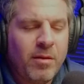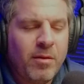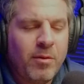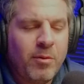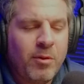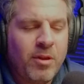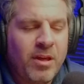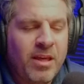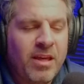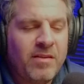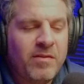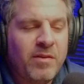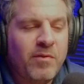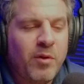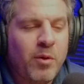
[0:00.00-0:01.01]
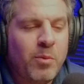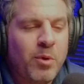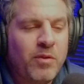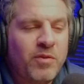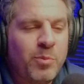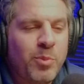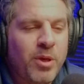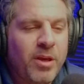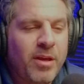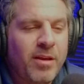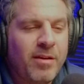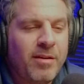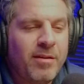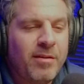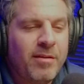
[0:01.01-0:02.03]
The kids have almost
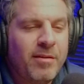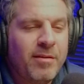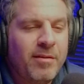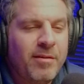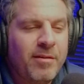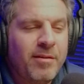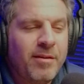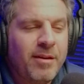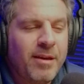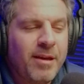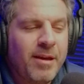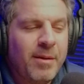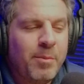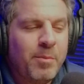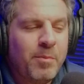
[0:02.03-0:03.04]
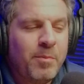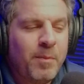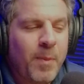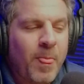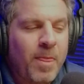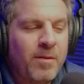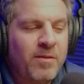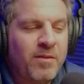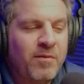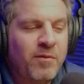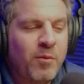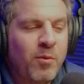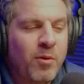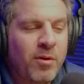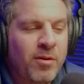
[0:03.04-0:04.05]
been
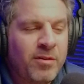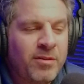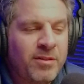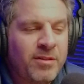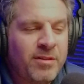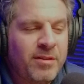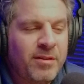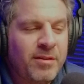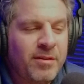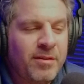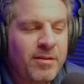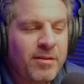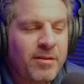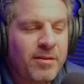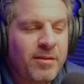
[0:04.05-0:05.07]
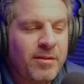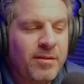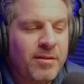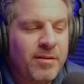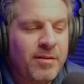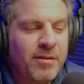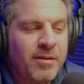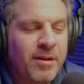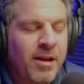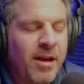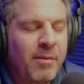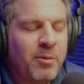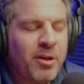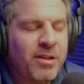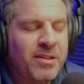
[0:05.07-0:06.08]
divorced.
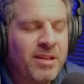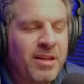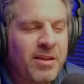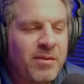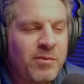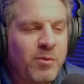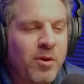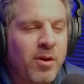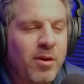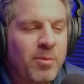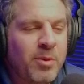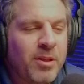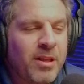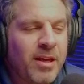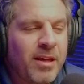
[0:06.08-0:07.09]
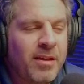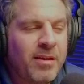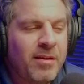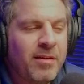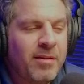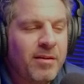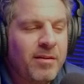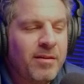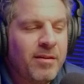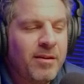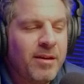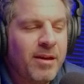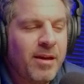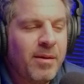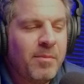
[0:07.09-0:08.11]
I'm going to say this wrong, but like
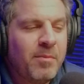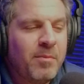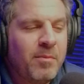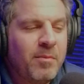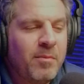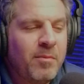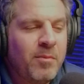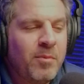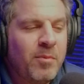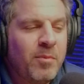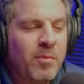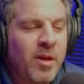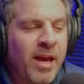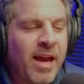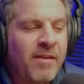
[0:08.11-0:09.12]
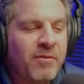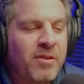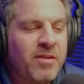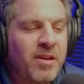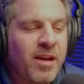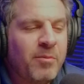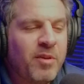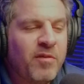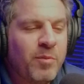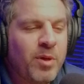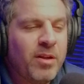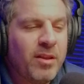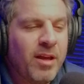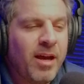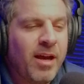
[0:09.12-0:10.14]
half the time they've
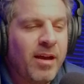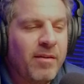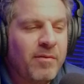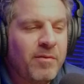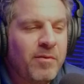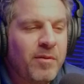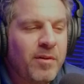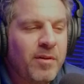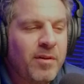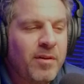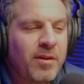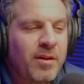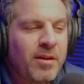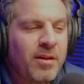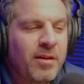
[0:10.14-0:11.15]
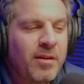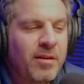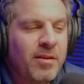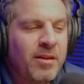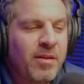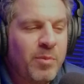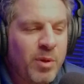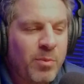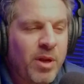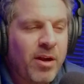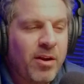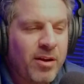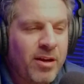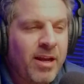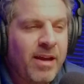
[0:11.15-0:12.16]
been alive, they've been
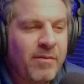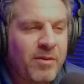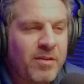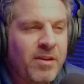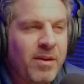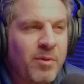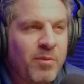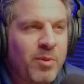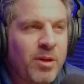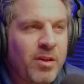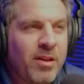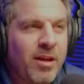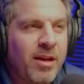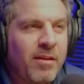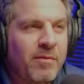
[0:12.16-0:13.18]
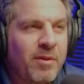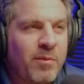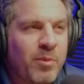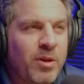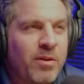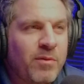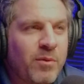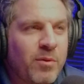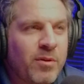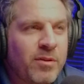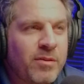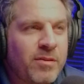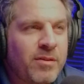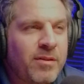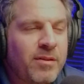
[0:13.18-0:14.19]
married, and half the time they've been alive, they've been divorced.